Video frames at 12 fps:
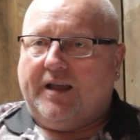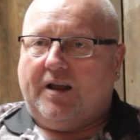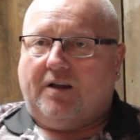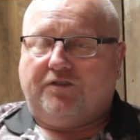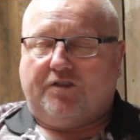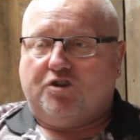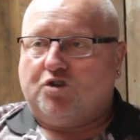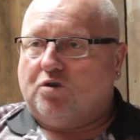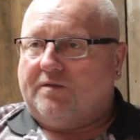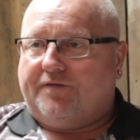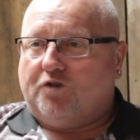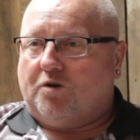And obviously the
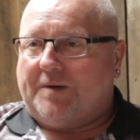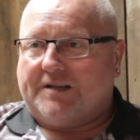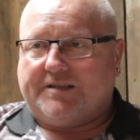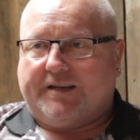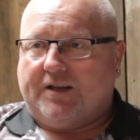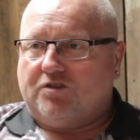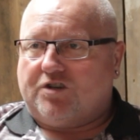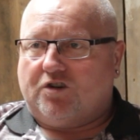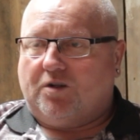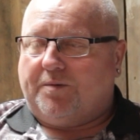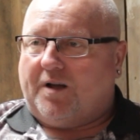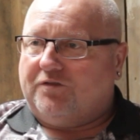short format, it kills
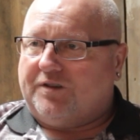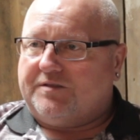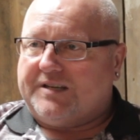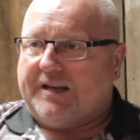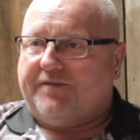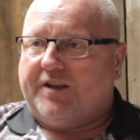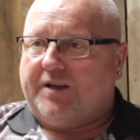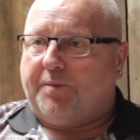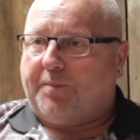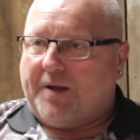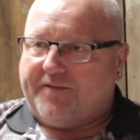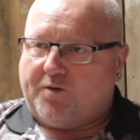you all, but obviously TV, you
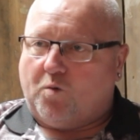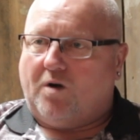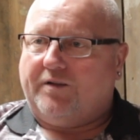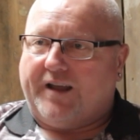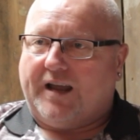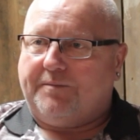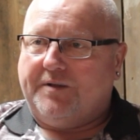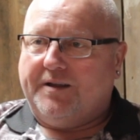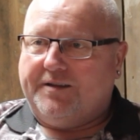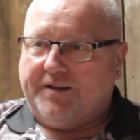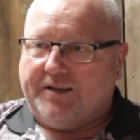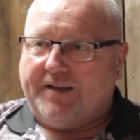prepare for one game,
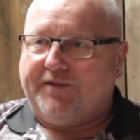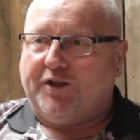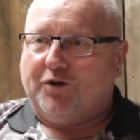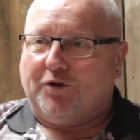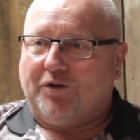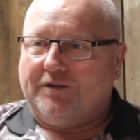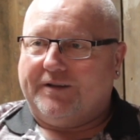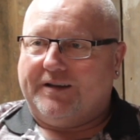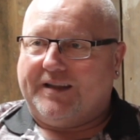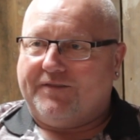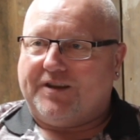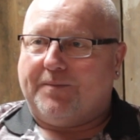you give it your all,
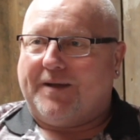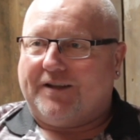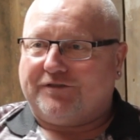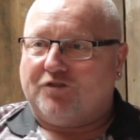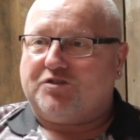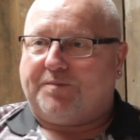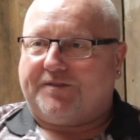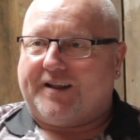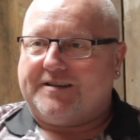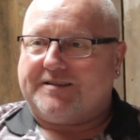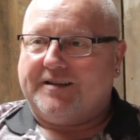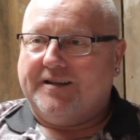you give it your best,
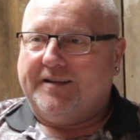100%,